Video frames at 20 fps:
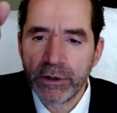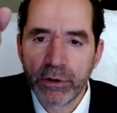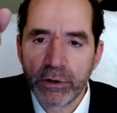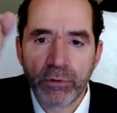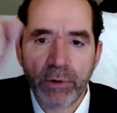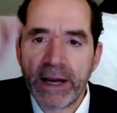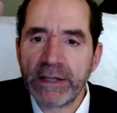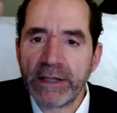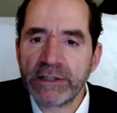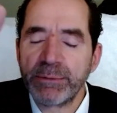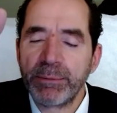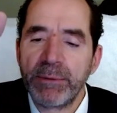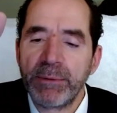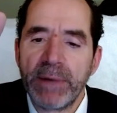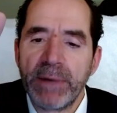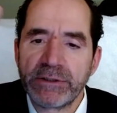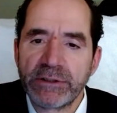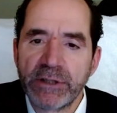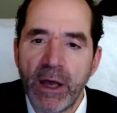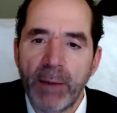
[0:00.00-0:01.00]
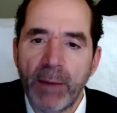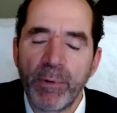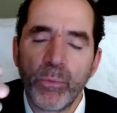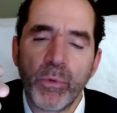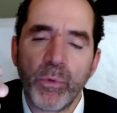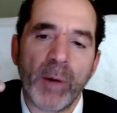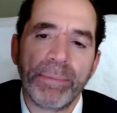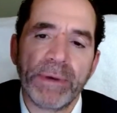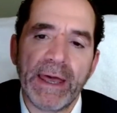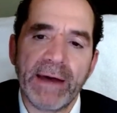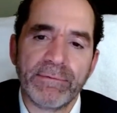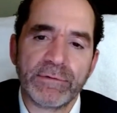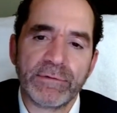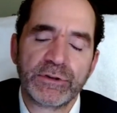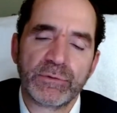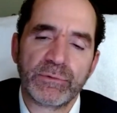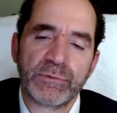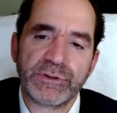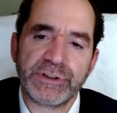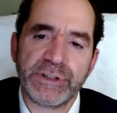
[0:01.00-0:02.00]
Your gradients will be messed up. It won't be able
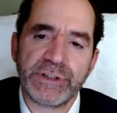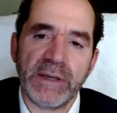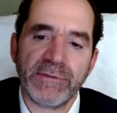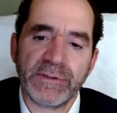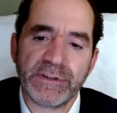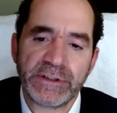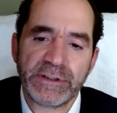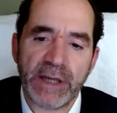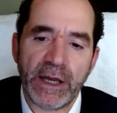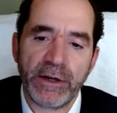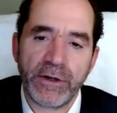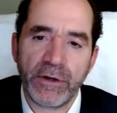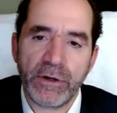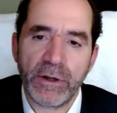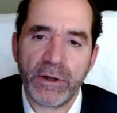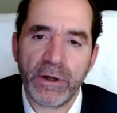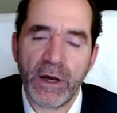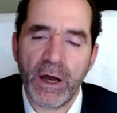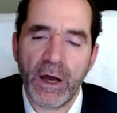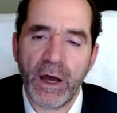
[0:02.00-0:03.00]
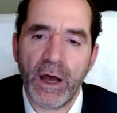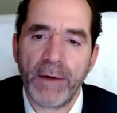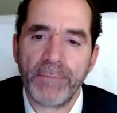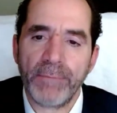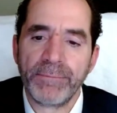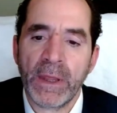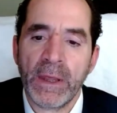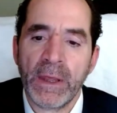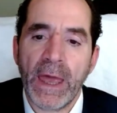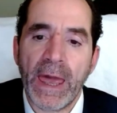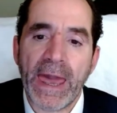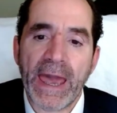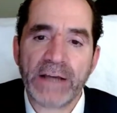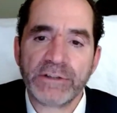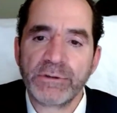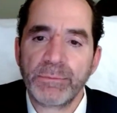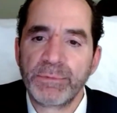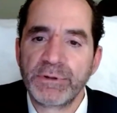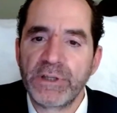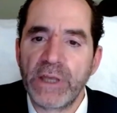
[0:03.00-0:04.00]
to receive and send
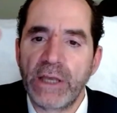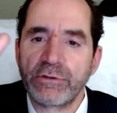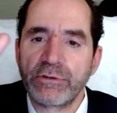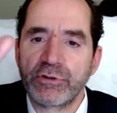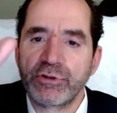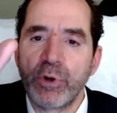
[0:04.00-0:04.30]
action potential.